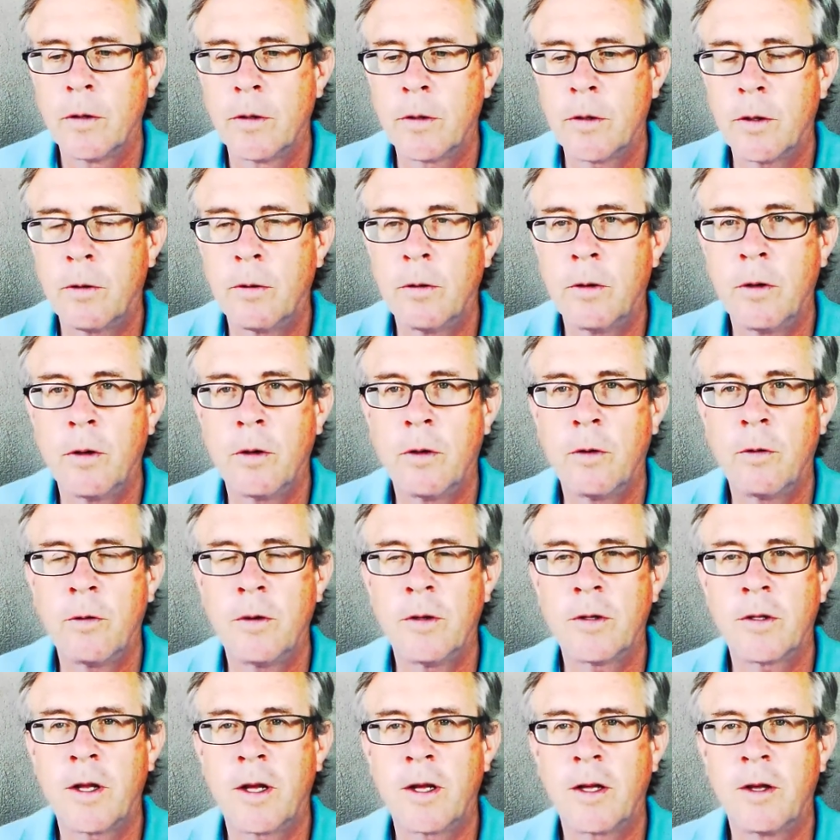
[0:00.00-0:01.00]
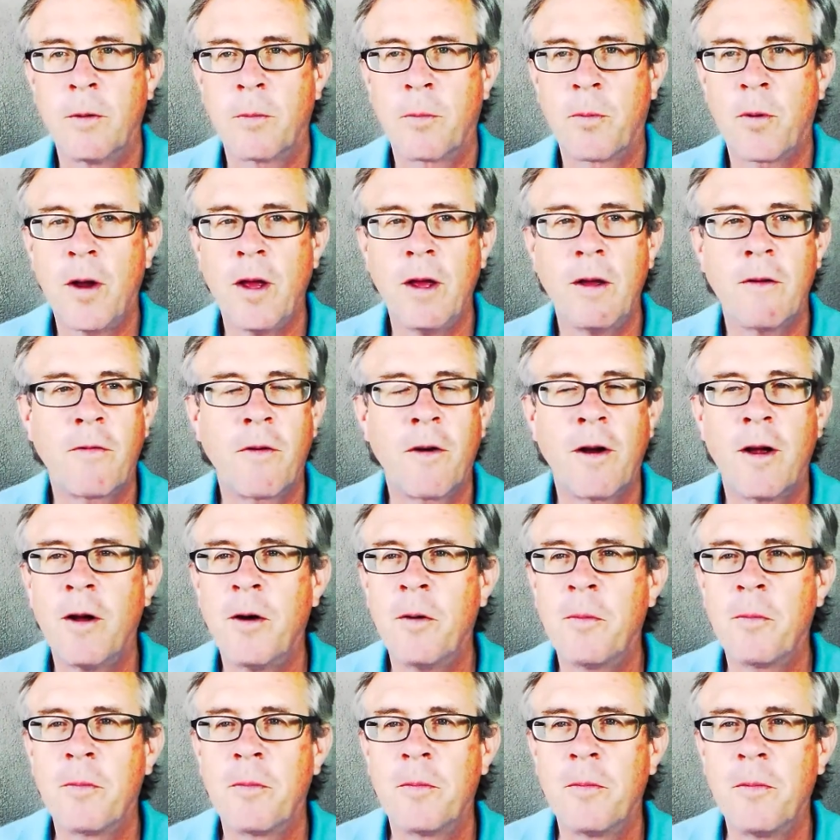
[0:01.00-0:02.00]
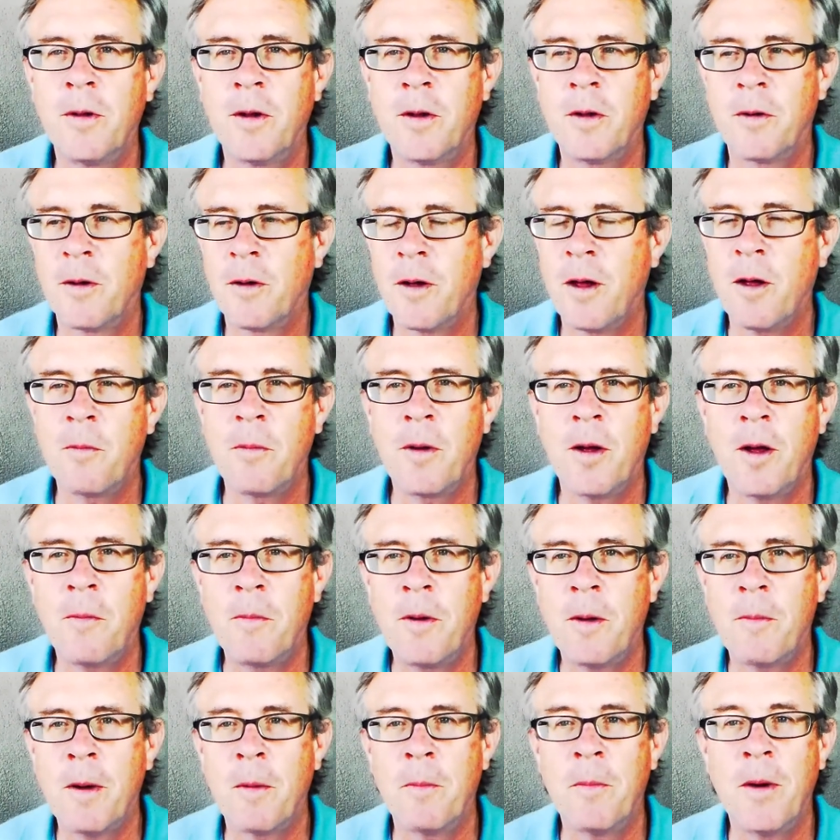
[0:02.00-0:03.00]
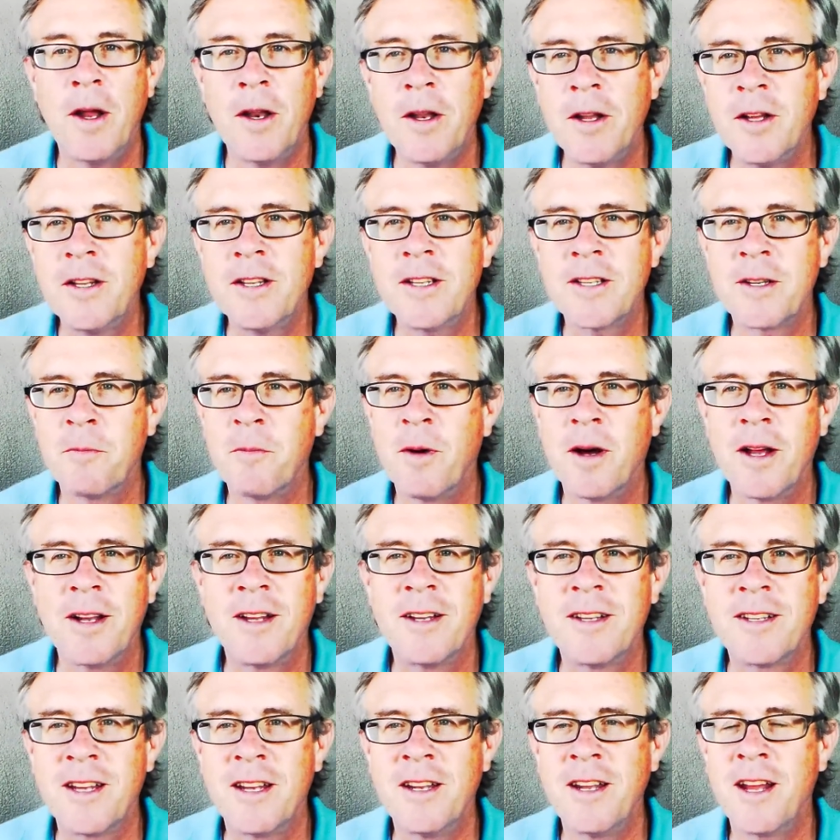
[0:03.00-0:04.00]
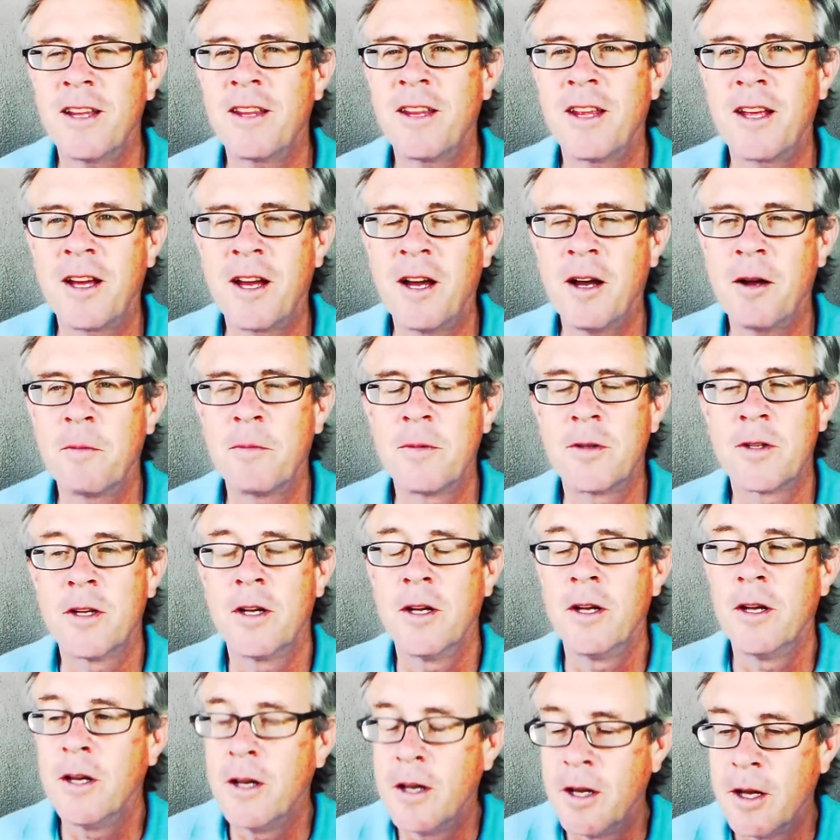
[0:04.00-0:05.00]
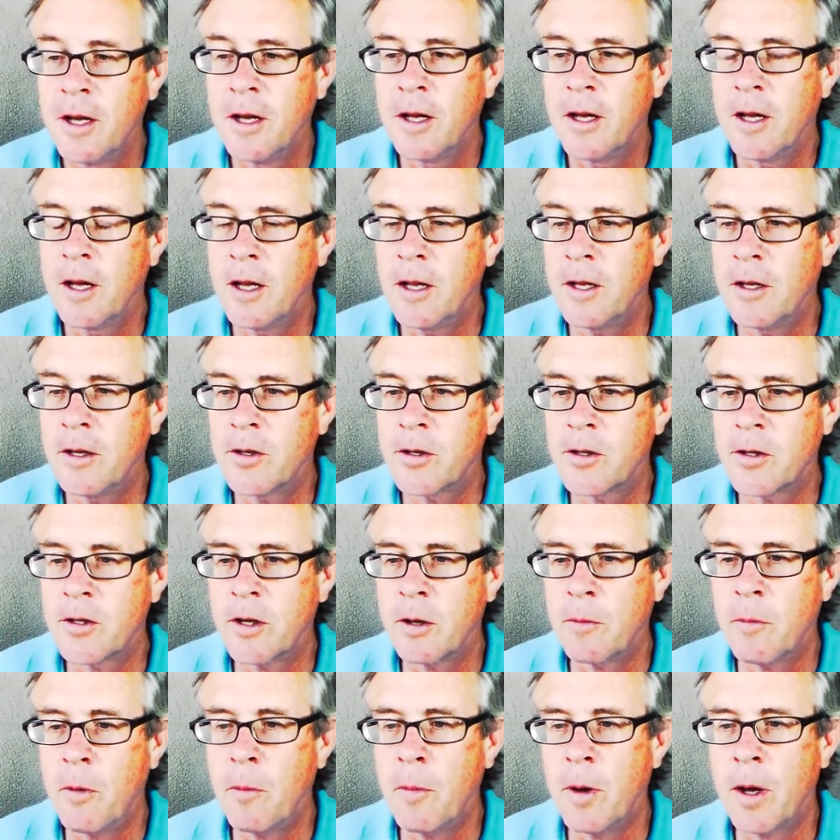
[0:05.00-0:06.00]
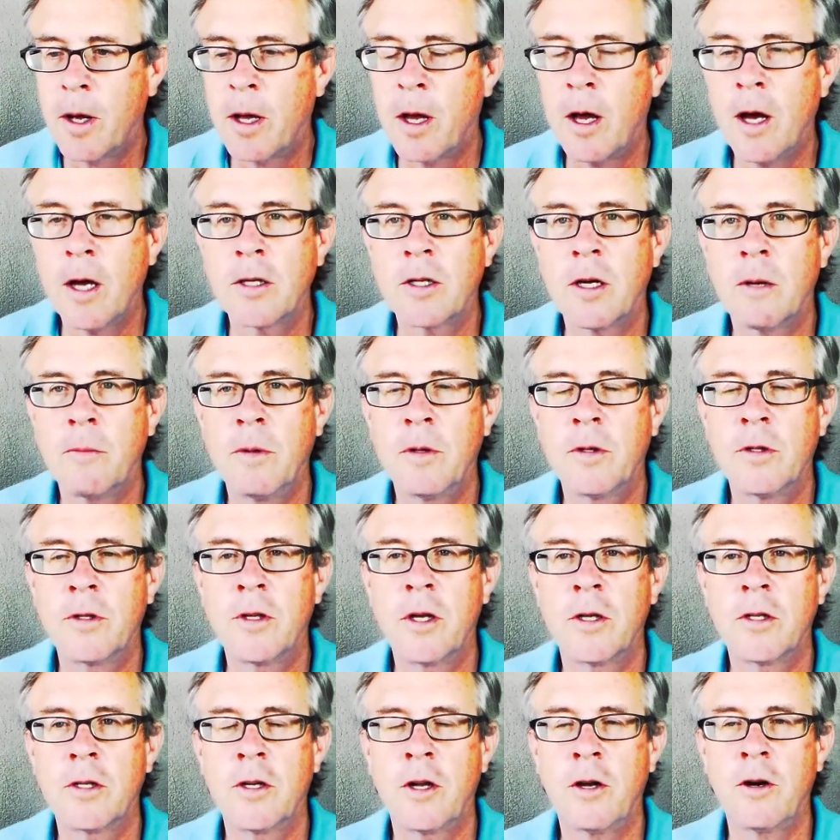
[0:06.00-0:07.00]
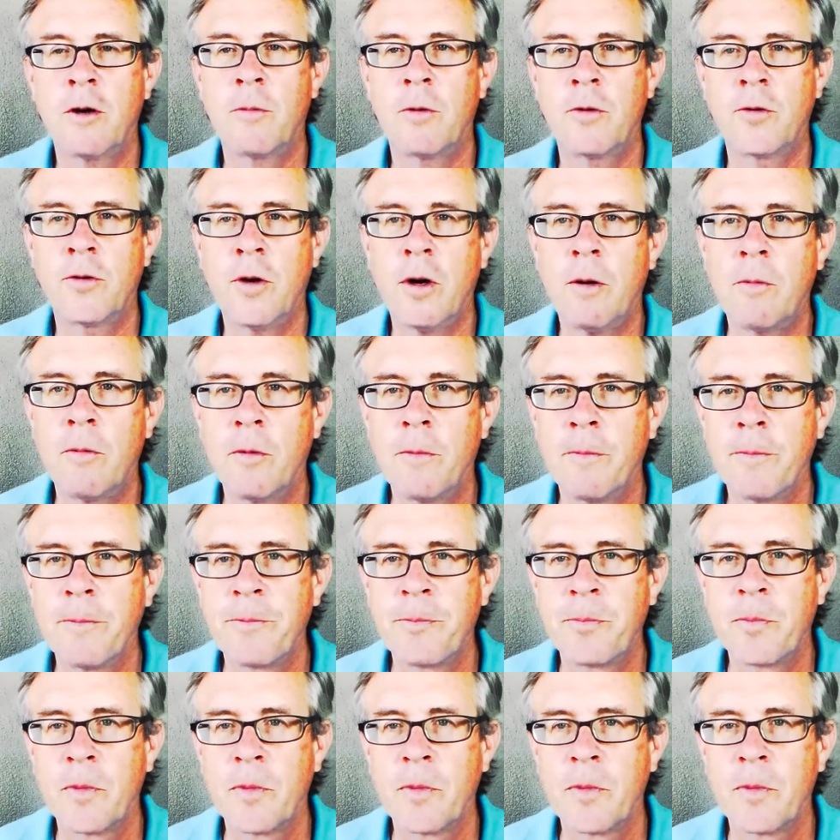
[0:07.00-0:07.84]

So, you know, it's like you're praying for help, you know, help, help, help, abundance, abundance, and nothing comes. And you just say, oh my gosh, I'm in such terrible trouble.